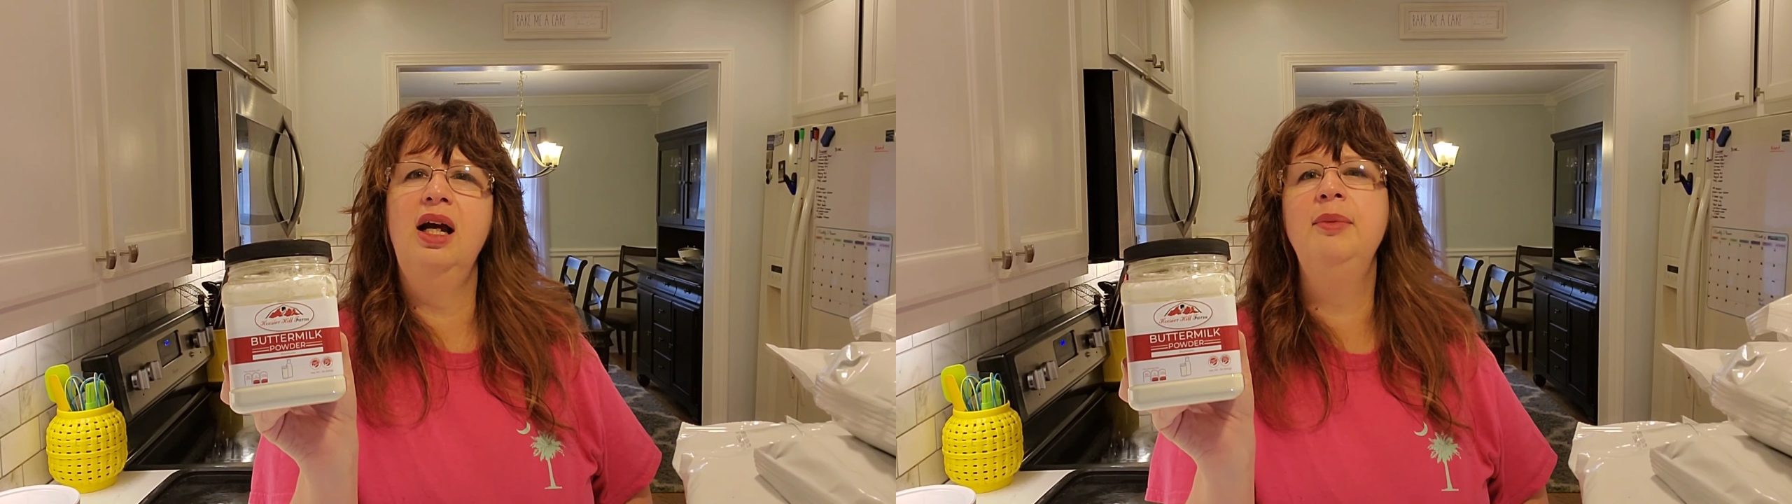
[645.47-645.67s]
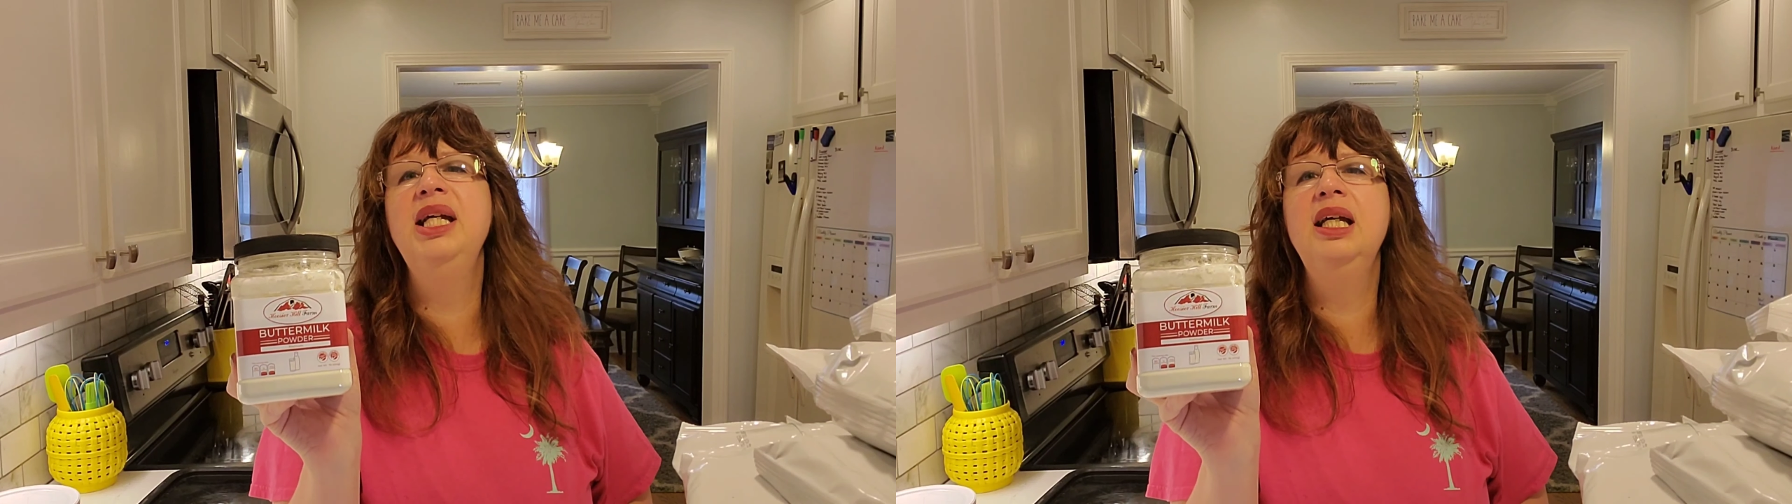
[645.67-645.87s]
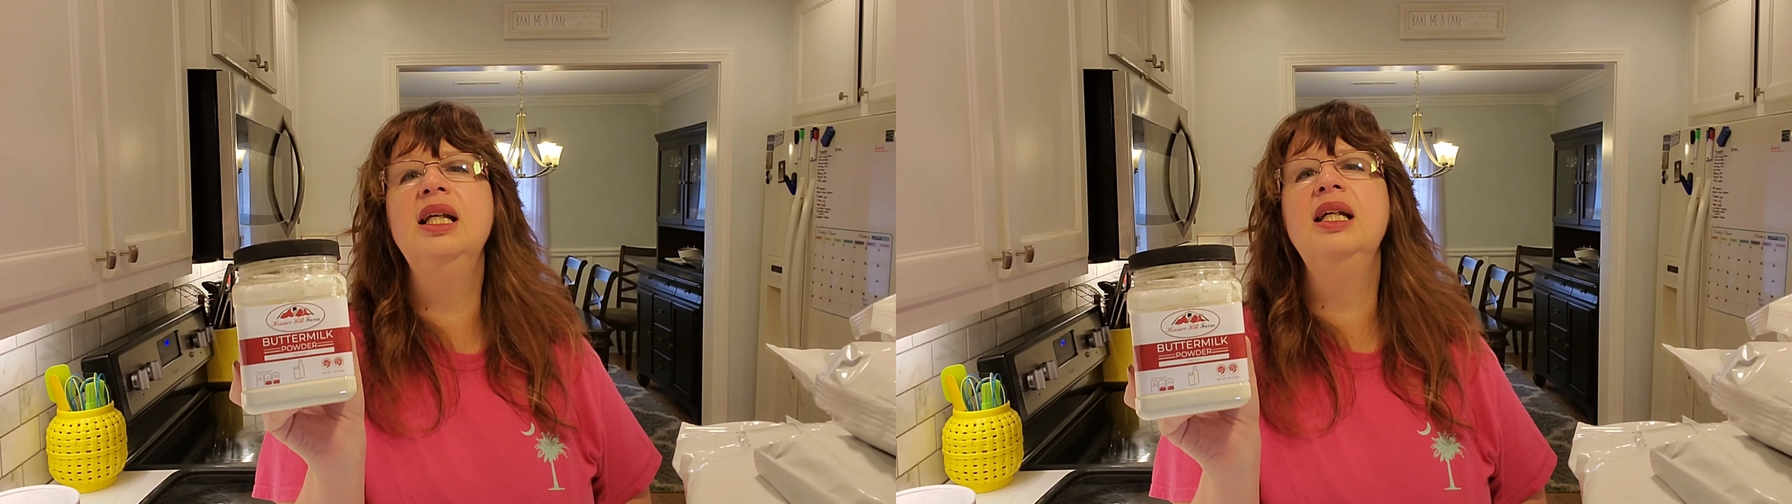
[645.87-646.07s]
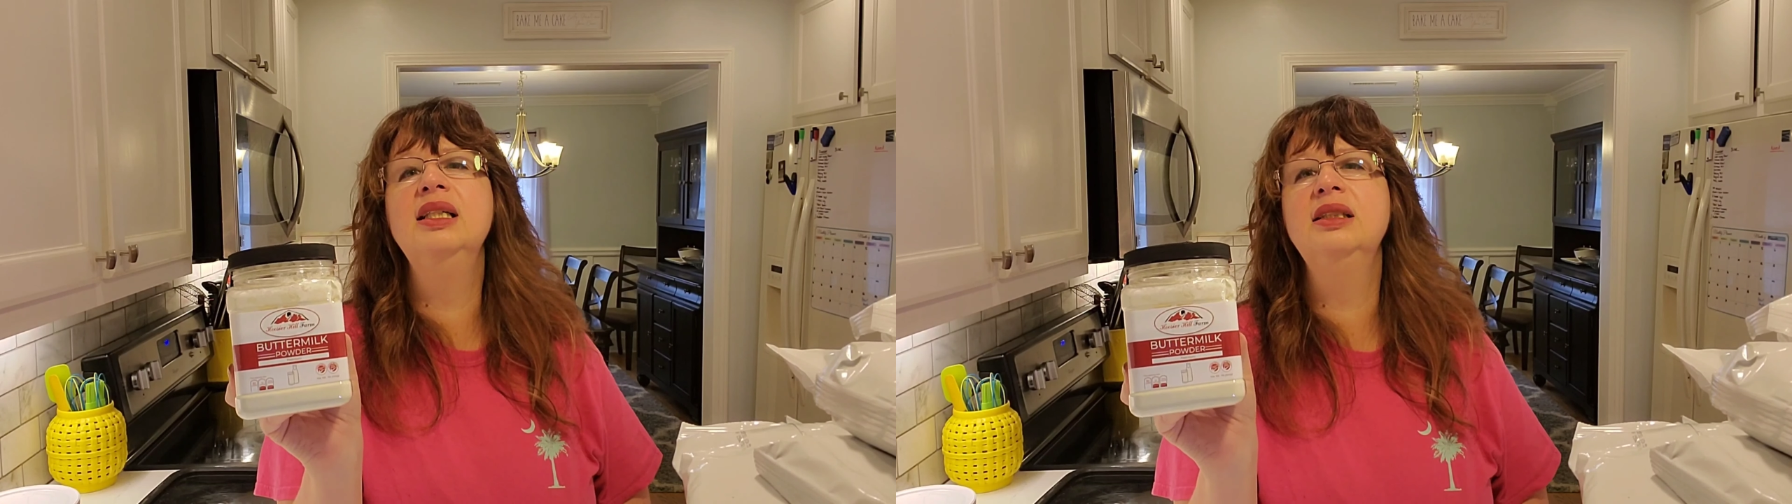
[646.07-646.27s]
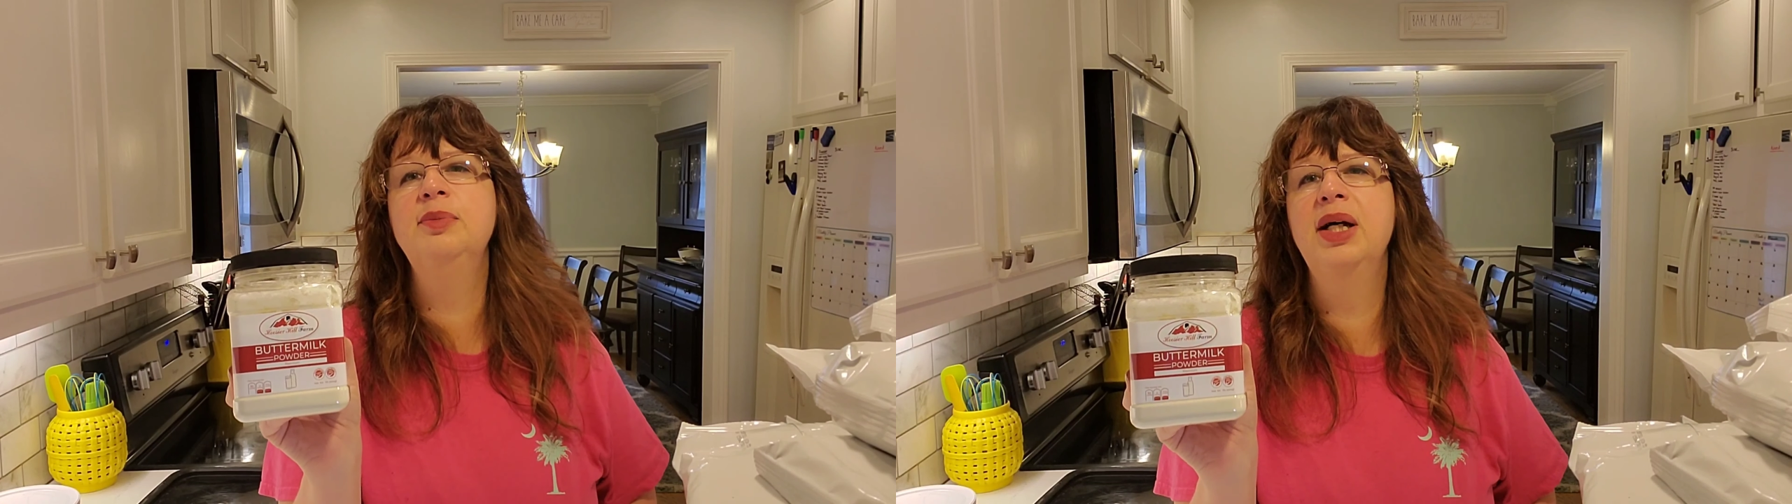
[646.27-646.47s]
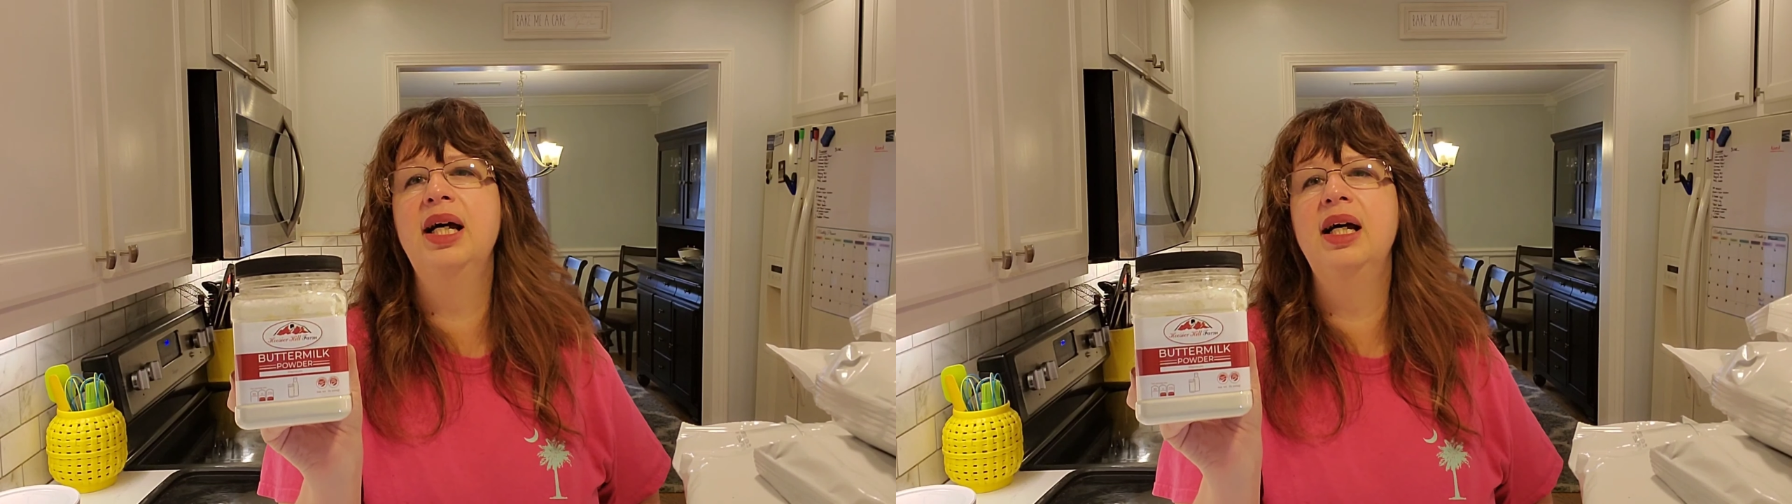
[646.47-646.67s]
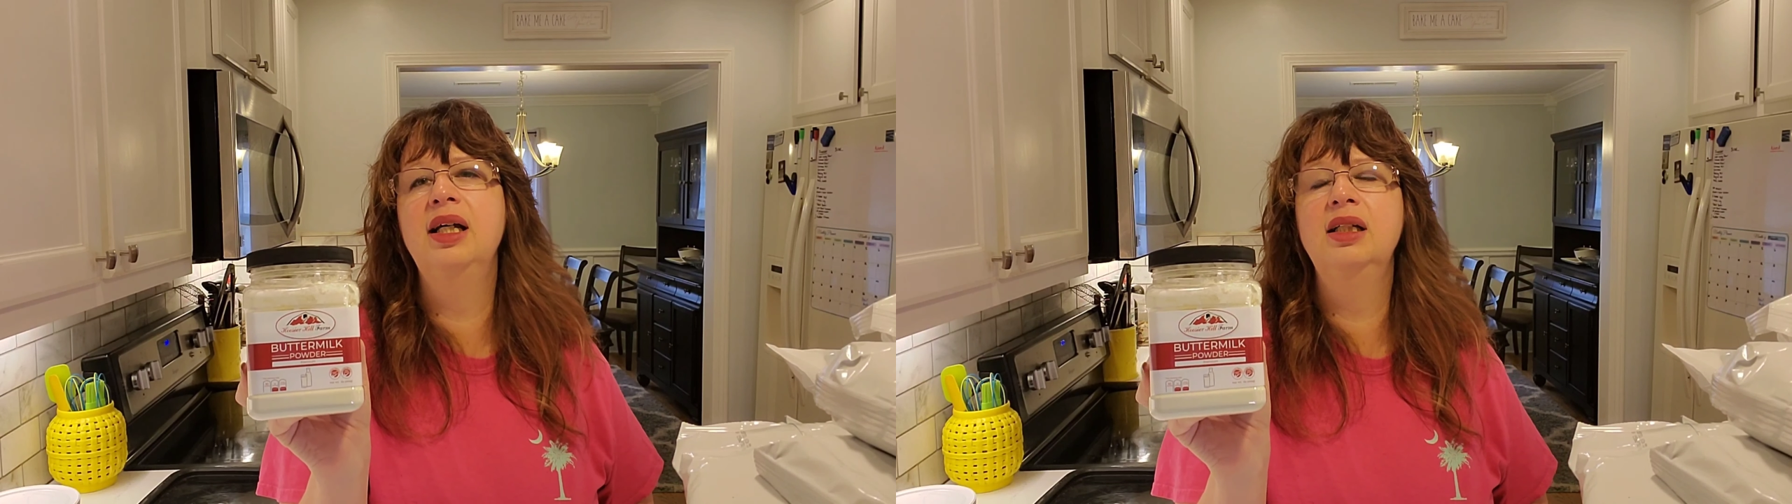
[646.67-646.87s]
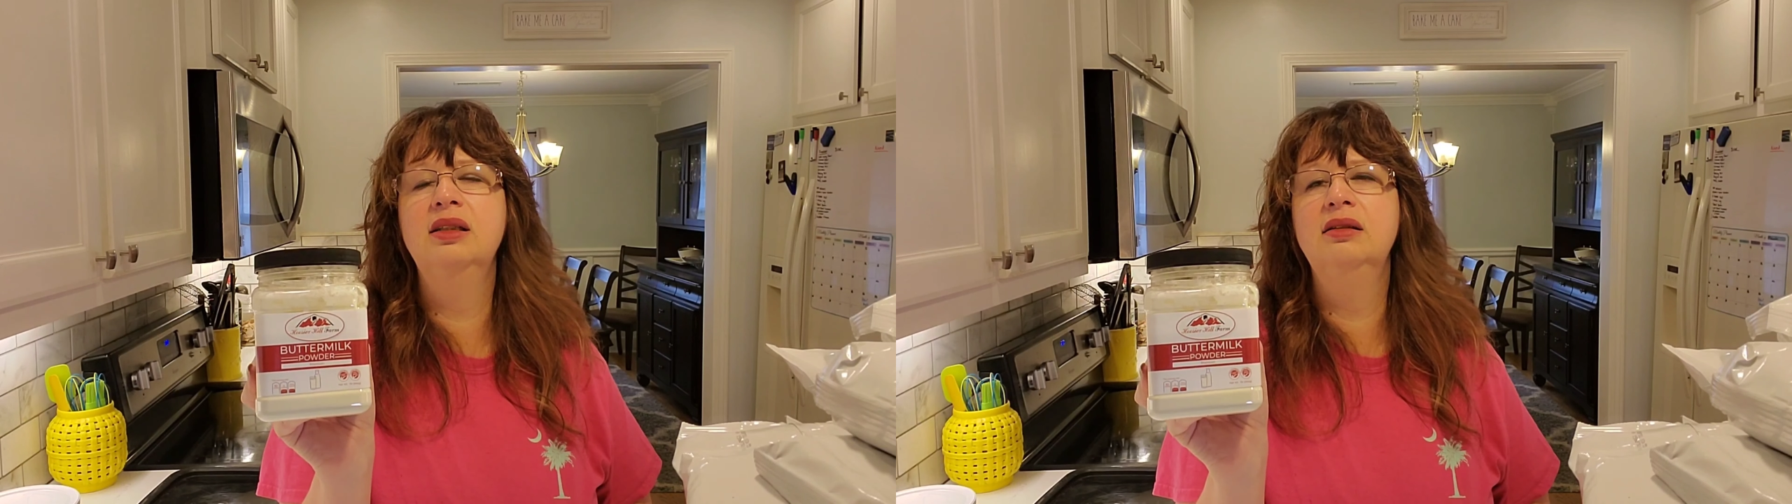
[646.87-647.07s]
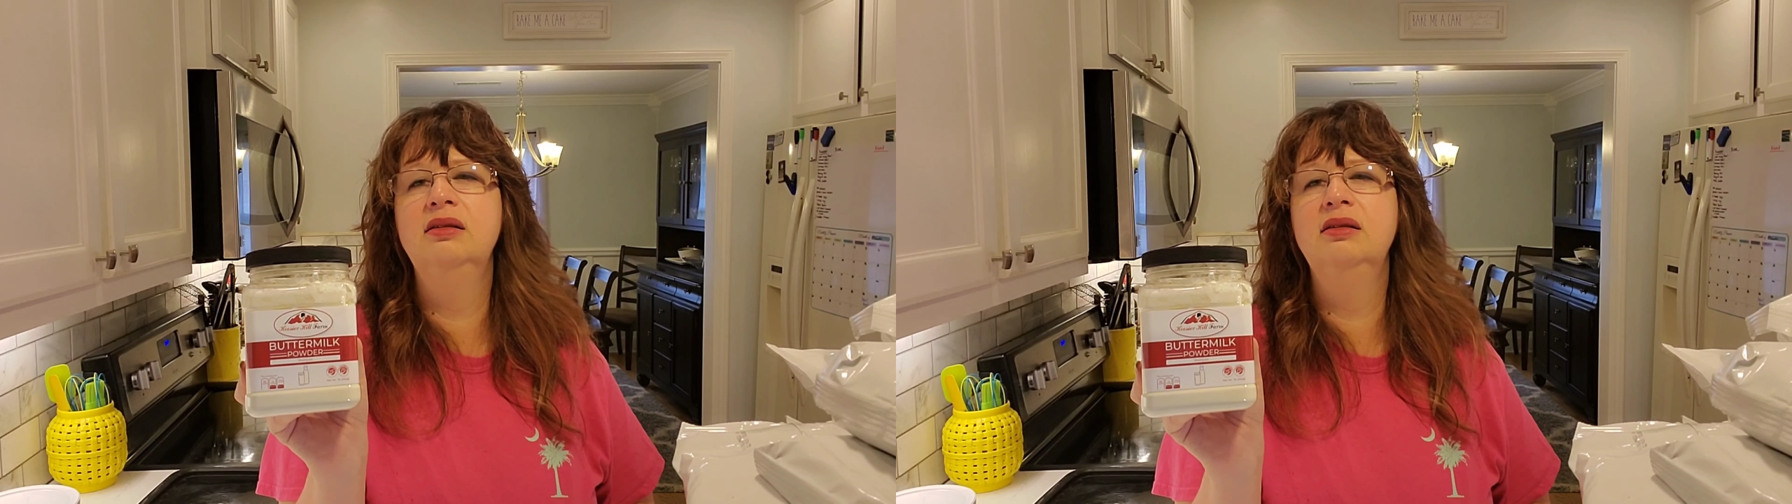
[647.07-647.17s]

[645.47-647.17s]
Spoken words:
I mean, it is, but